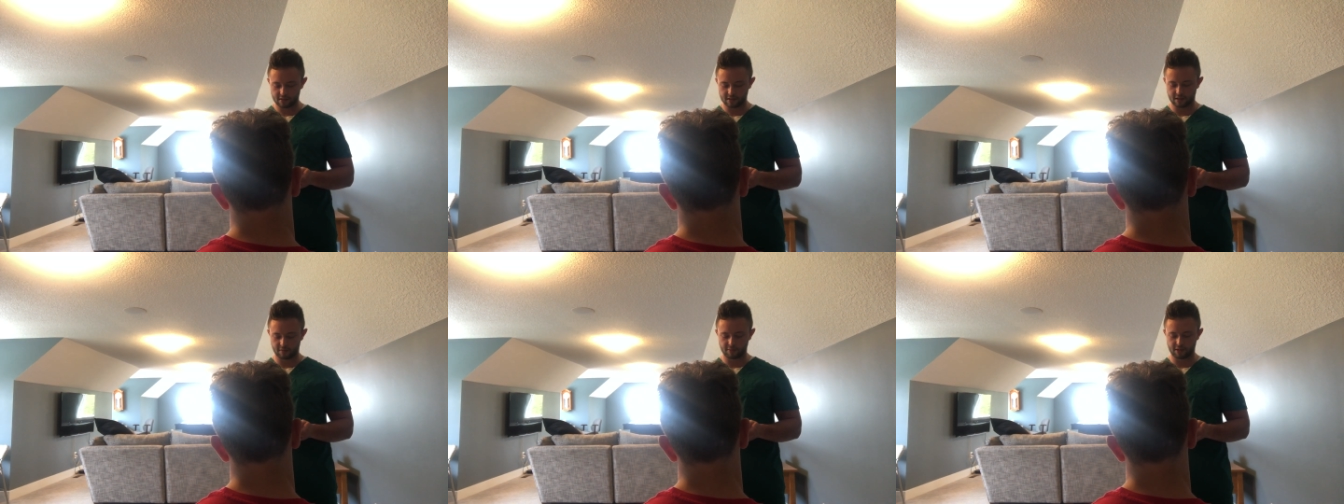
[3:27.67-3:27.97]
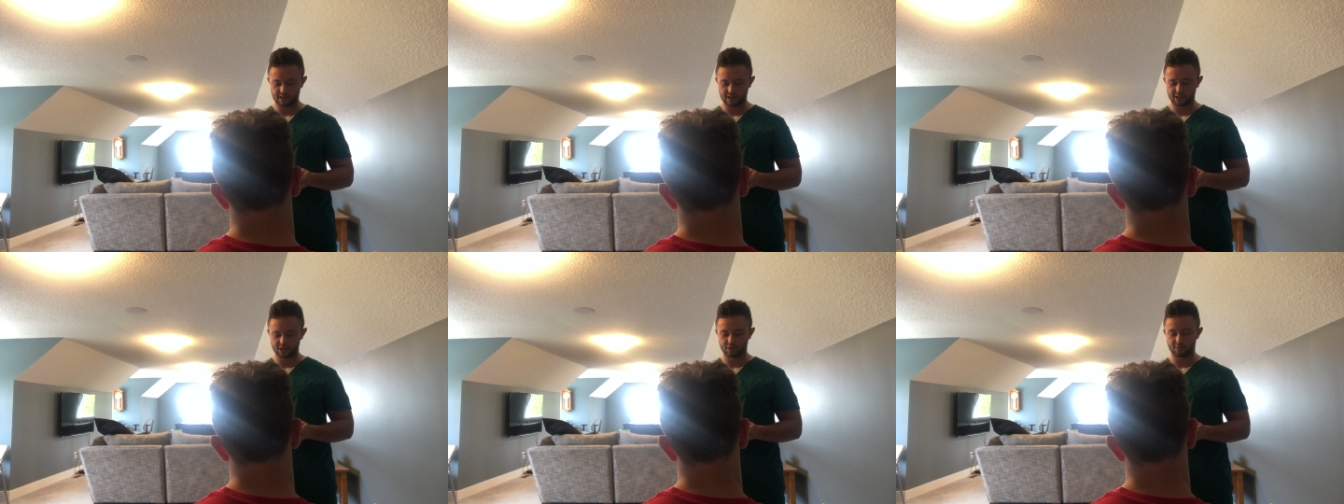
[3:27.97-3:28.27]
Some
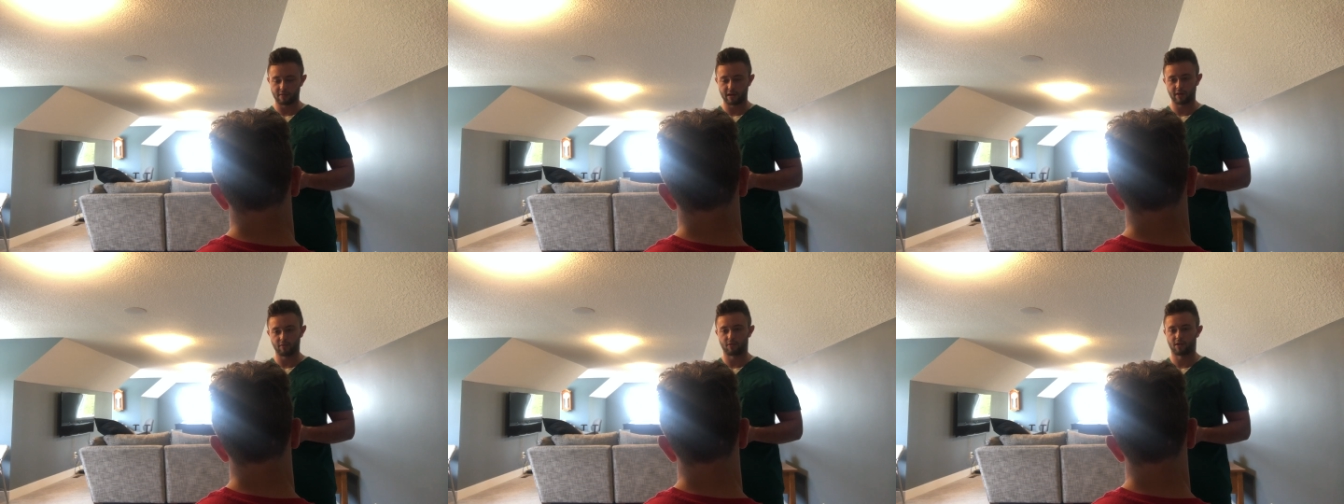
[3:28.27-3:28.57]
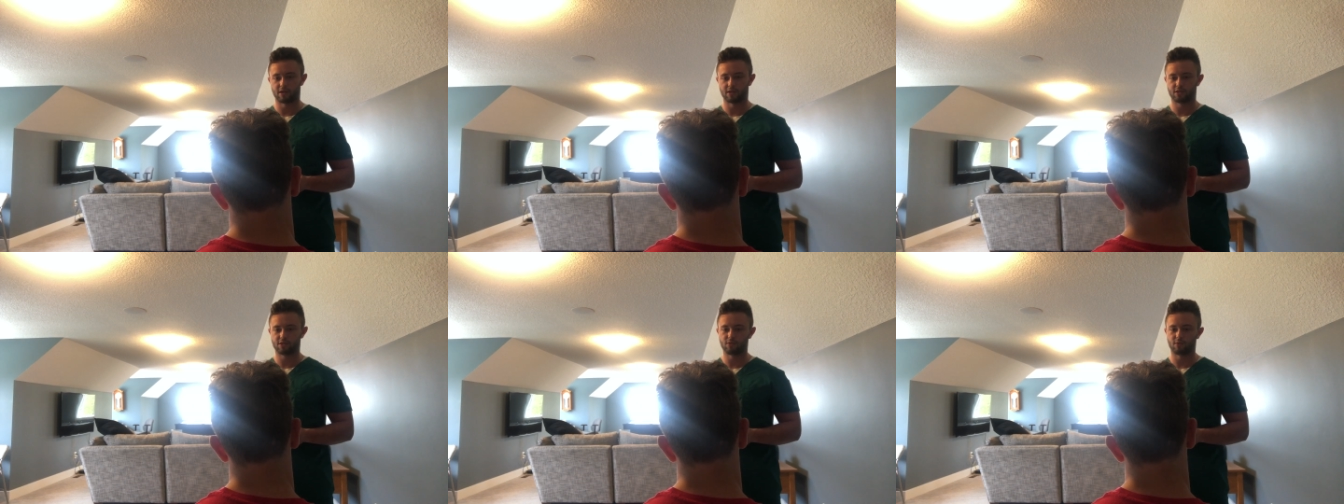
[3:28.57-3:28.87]
things you might
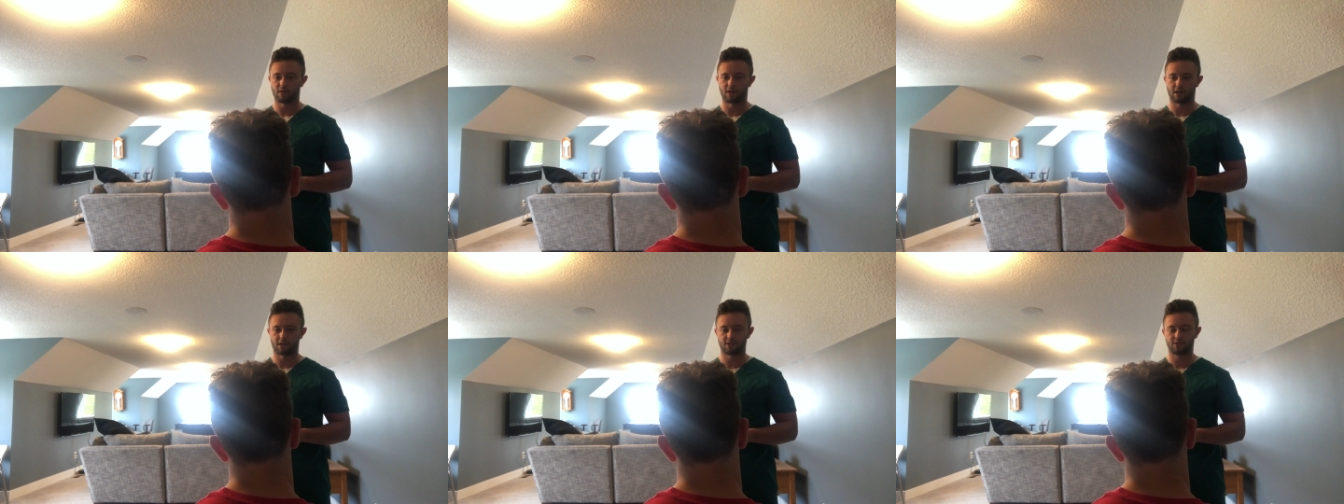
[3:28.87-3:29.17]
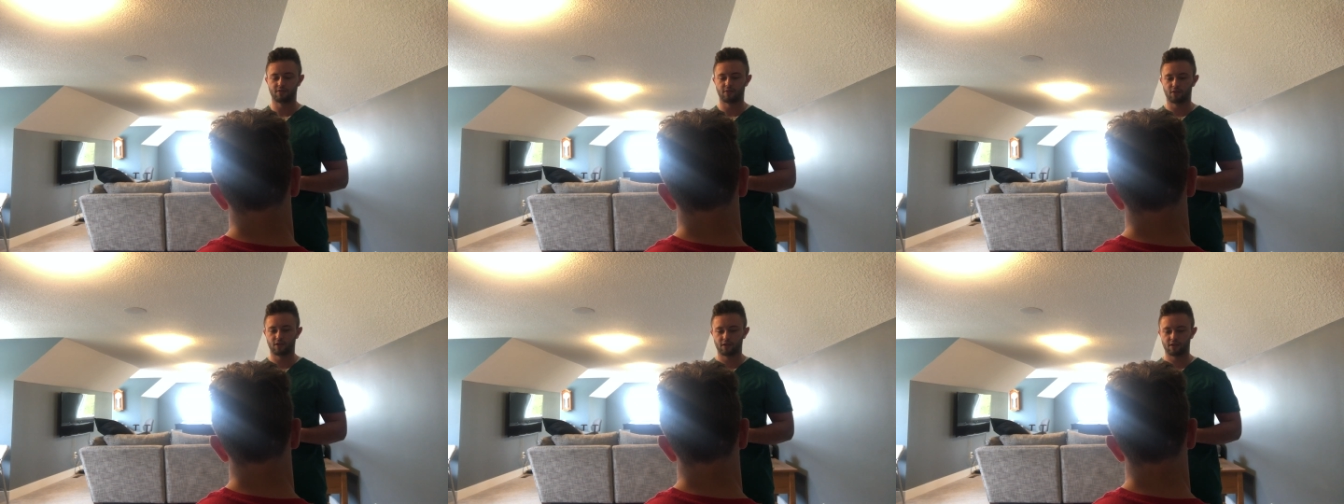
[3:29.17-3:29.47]
want to watch
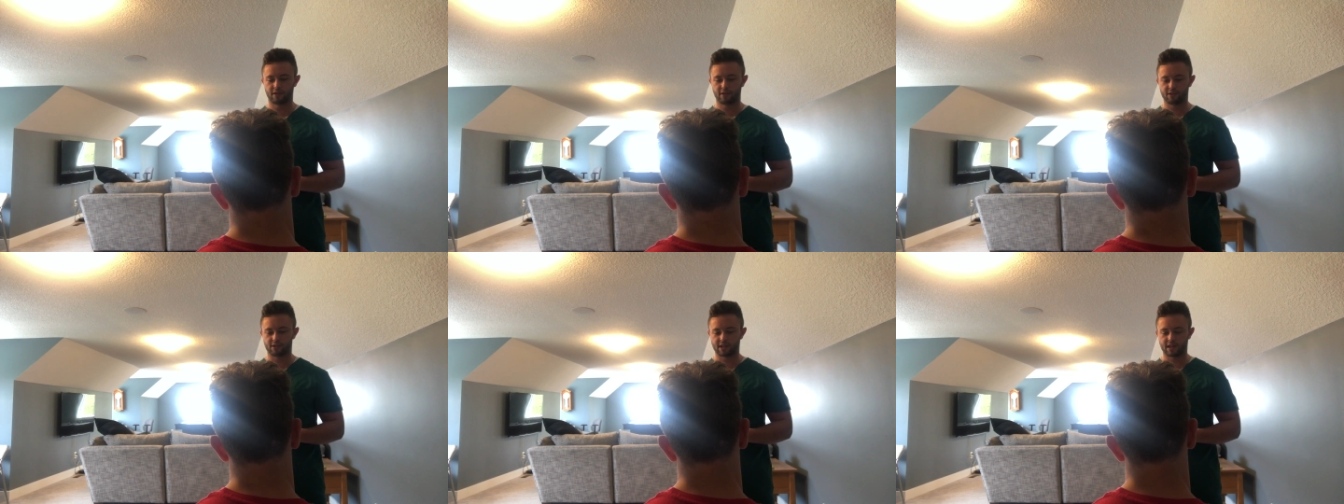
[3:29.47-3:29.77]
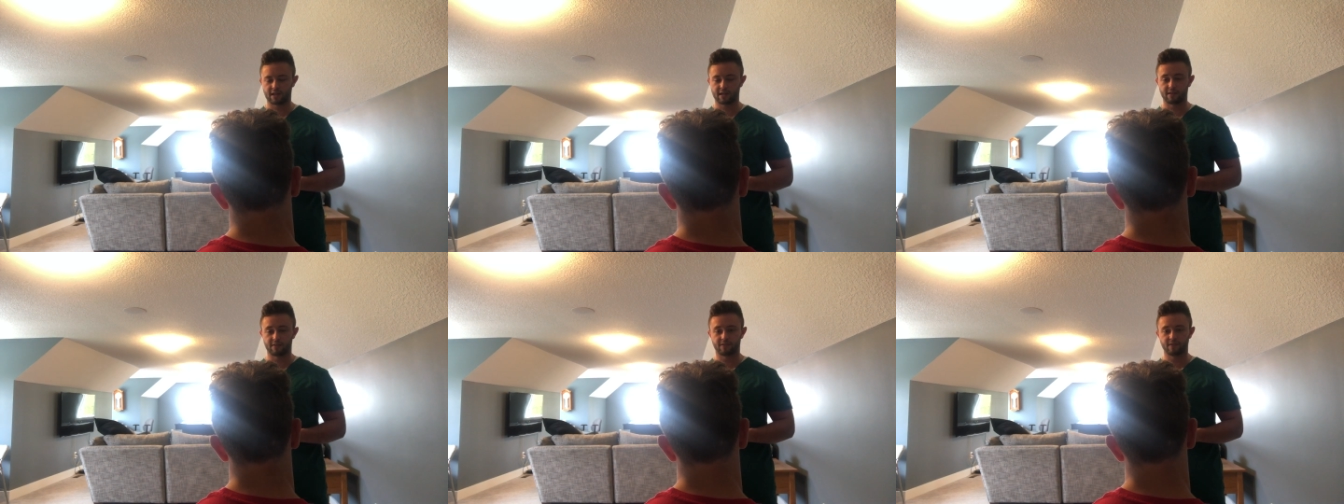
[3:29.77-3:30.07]
for in your
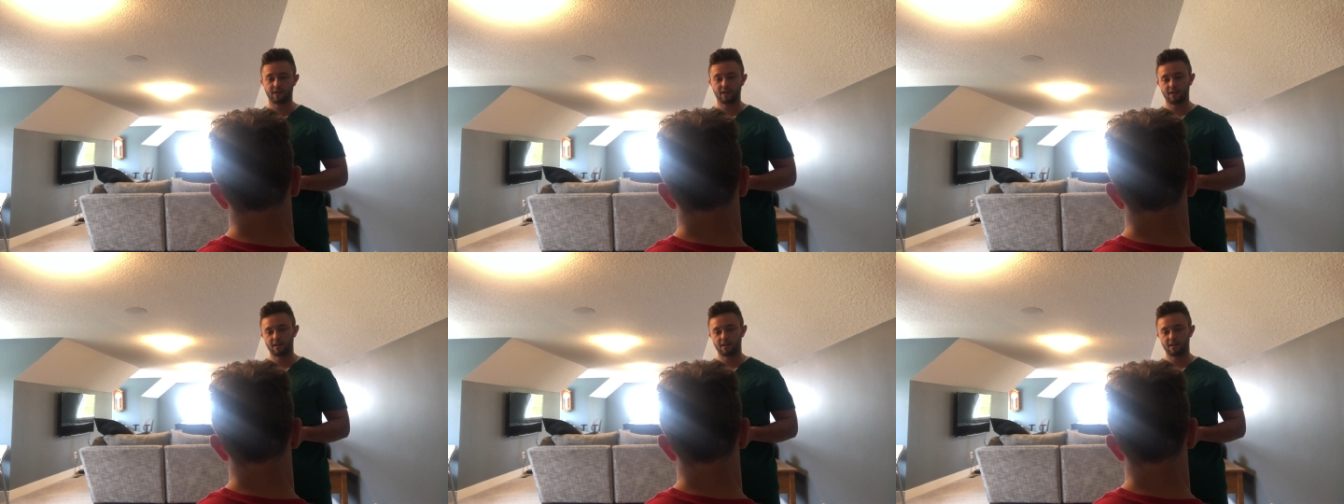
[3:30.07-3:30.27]
child if